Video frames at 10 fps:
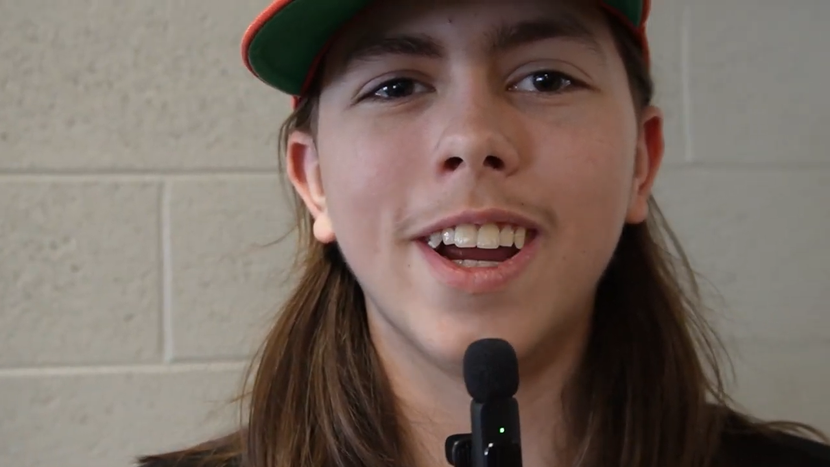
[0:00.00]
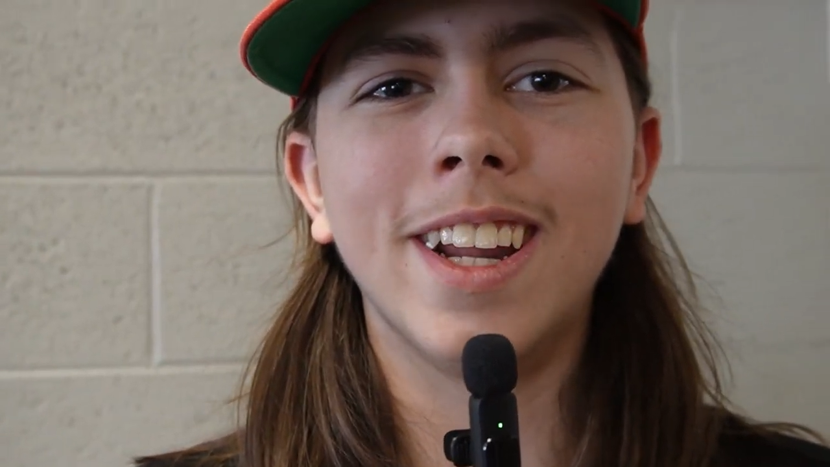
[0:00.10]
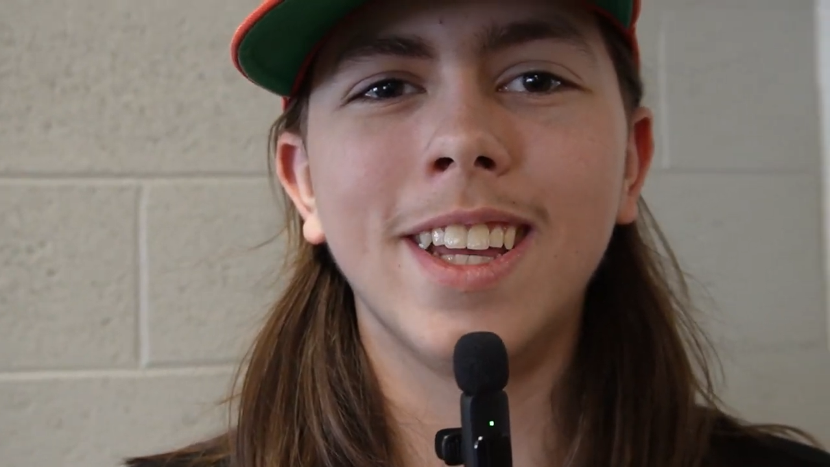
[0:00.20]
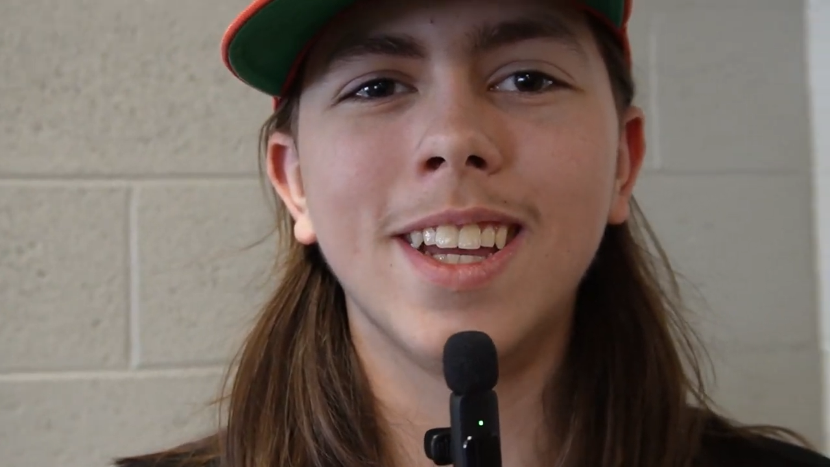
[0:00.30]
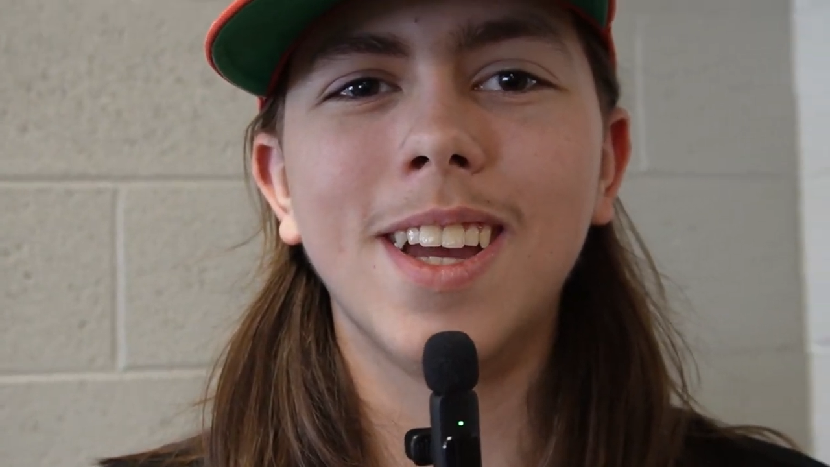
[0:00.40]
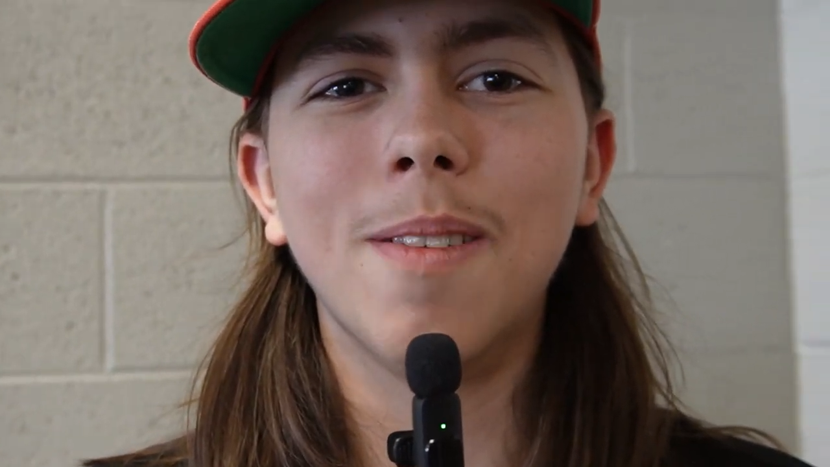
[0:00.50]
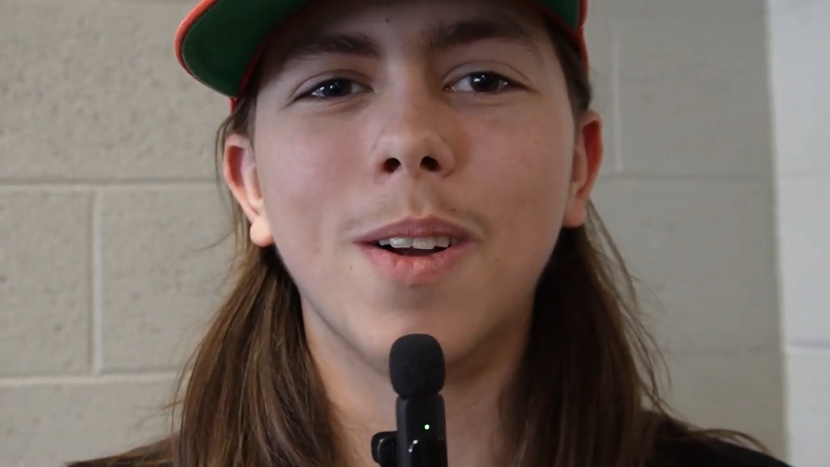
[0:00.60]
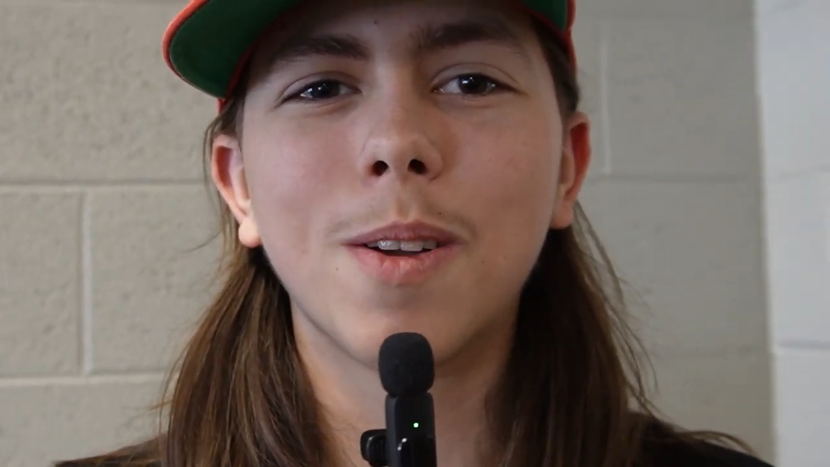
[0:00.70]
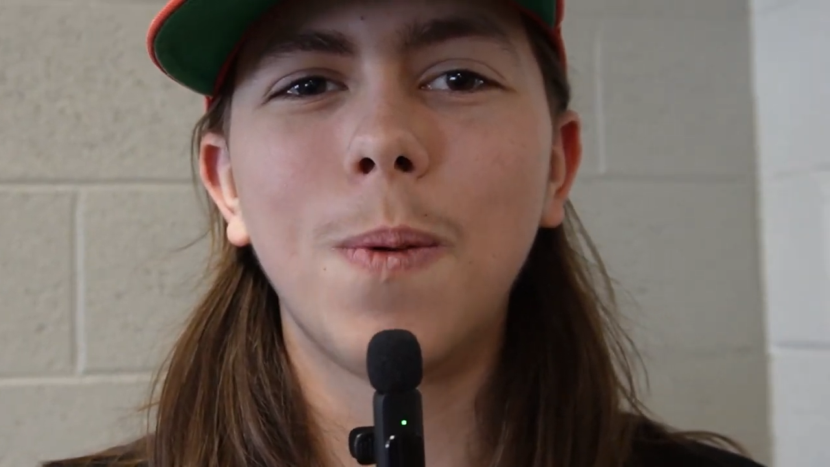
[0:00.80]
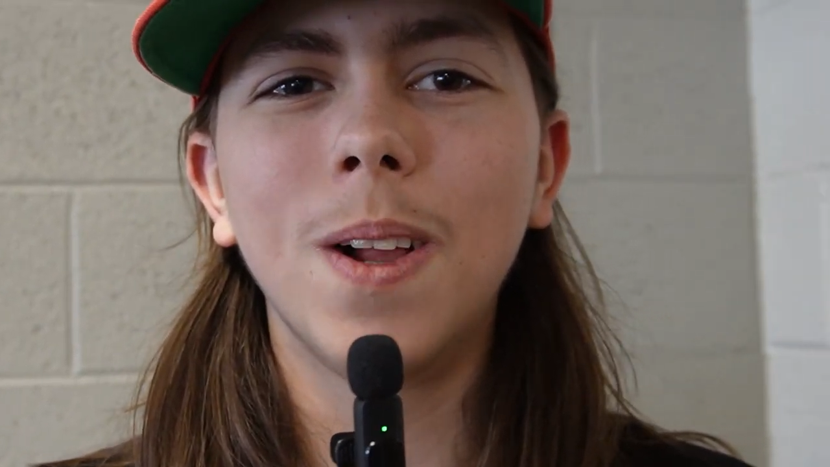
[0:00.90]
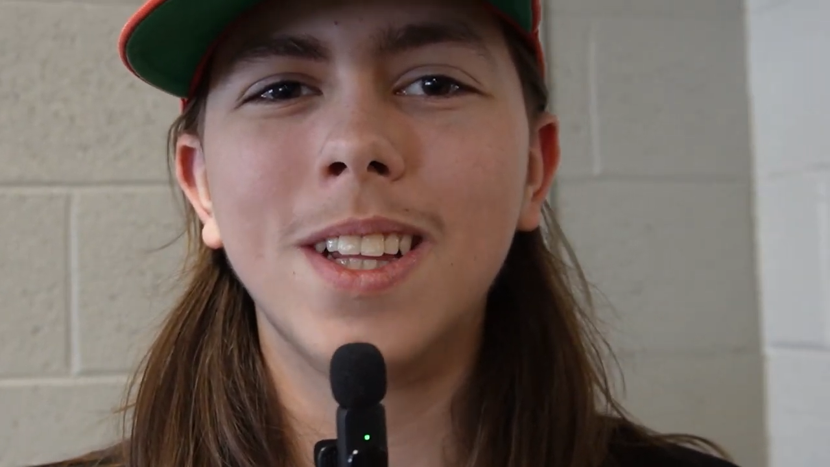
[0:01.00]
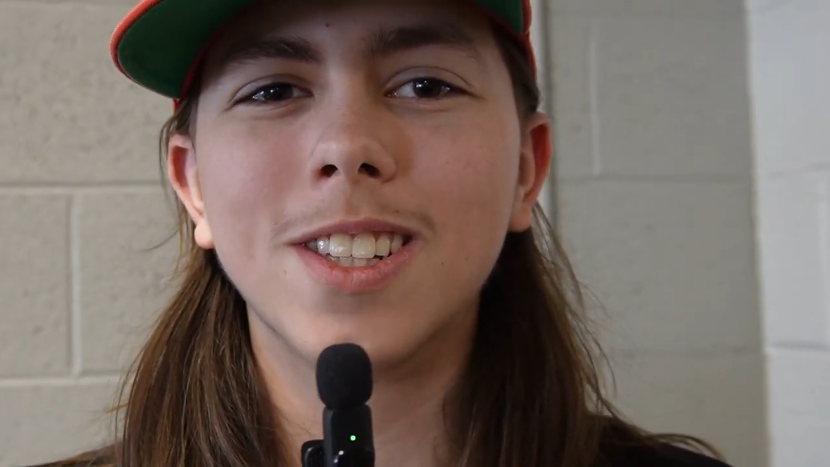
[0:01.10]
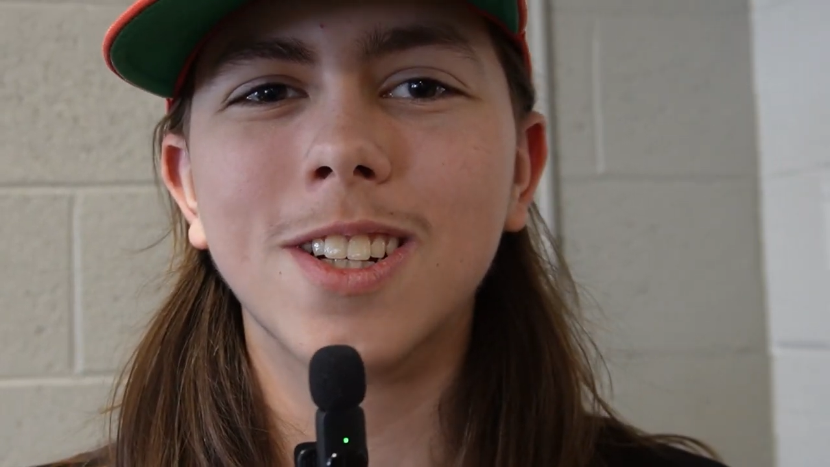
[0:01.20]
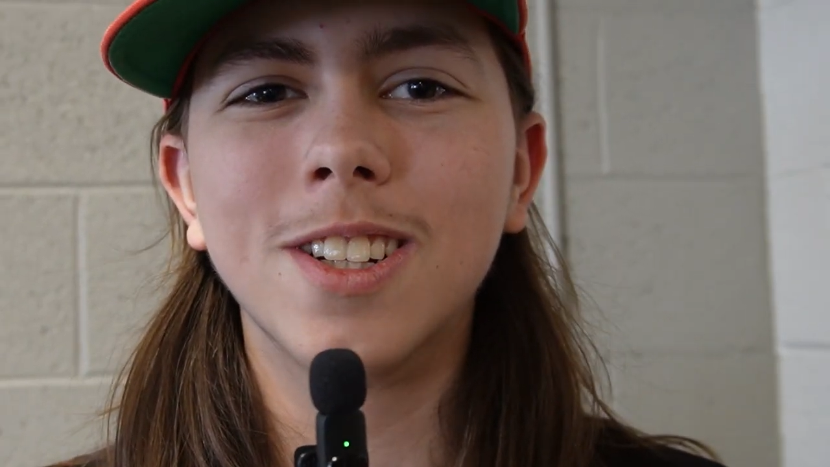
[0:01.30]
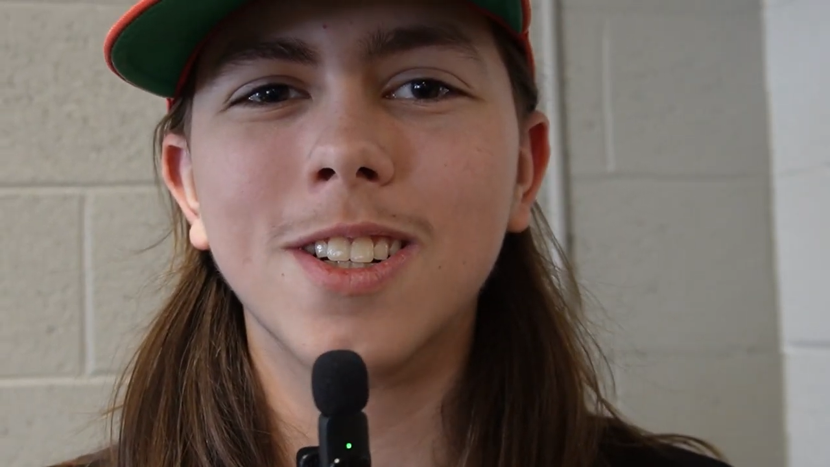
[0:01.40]
fighting multiple
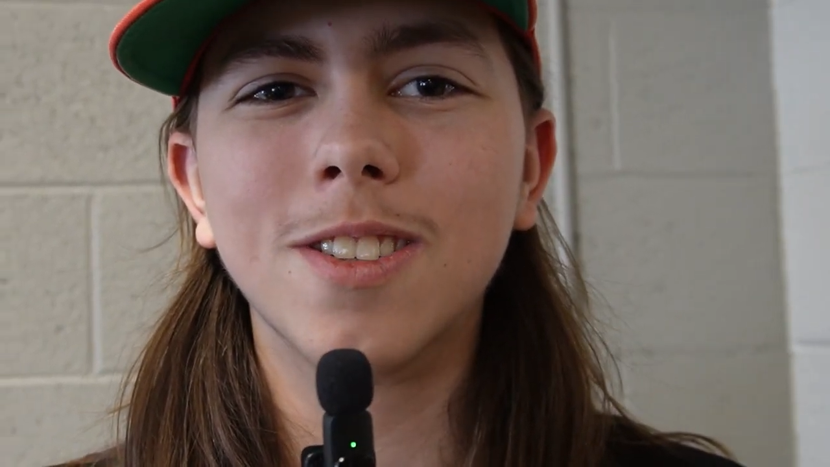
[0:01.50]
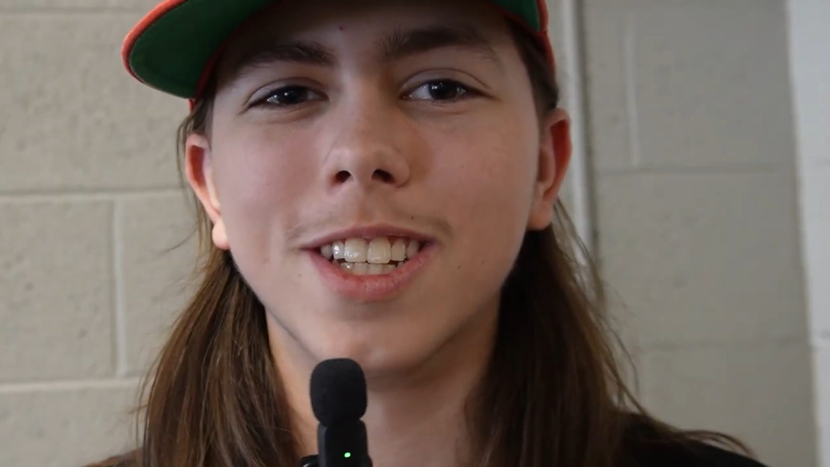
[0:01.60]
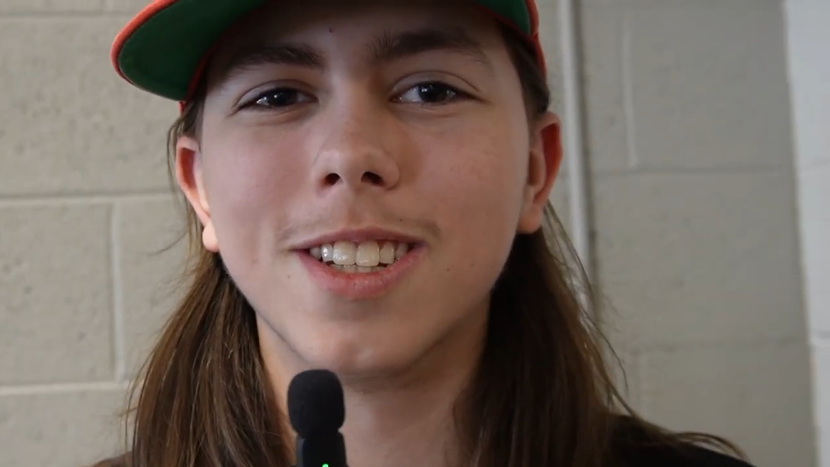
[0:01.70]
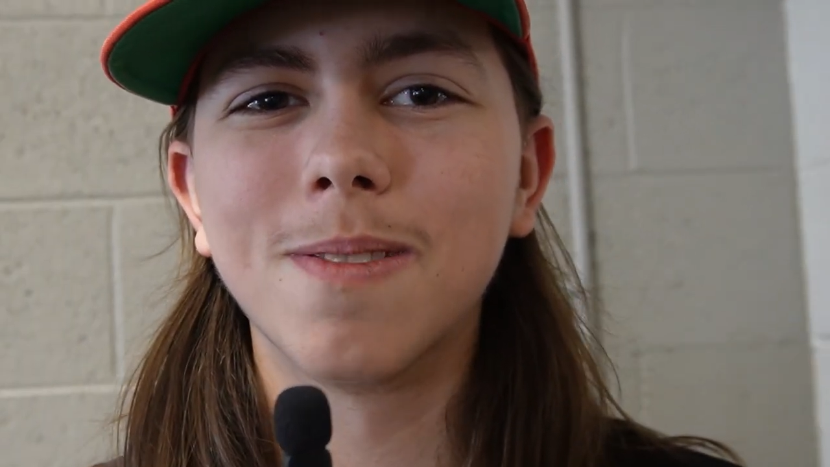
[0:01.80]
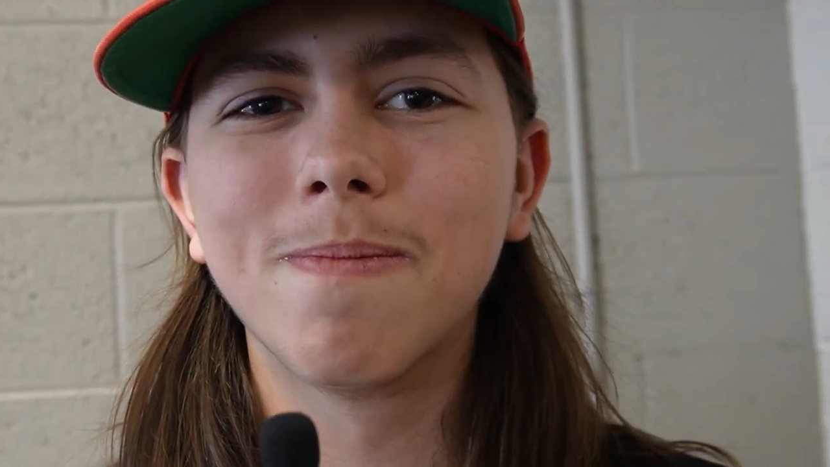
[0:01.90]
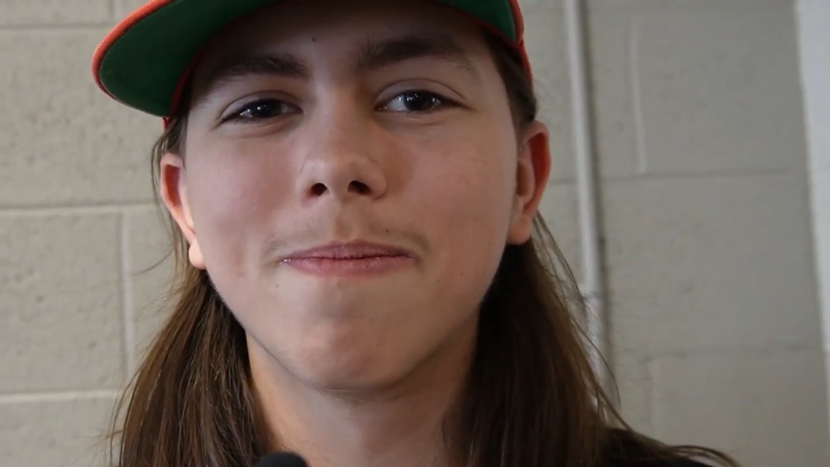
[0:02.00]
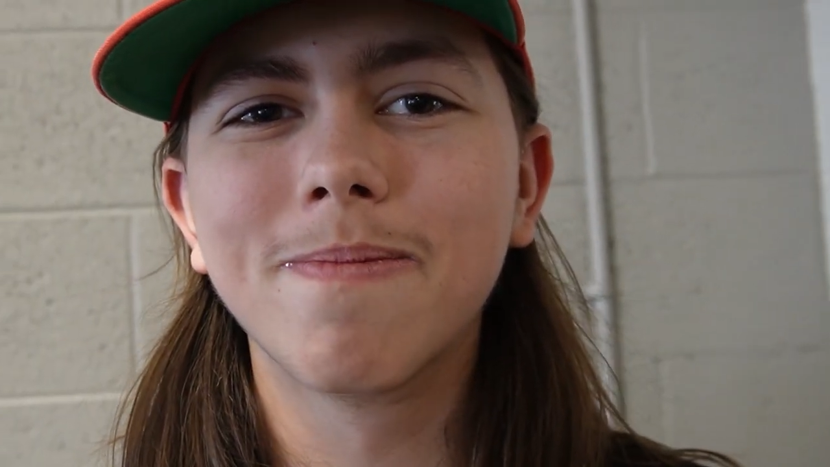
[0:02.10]
insurgent forces.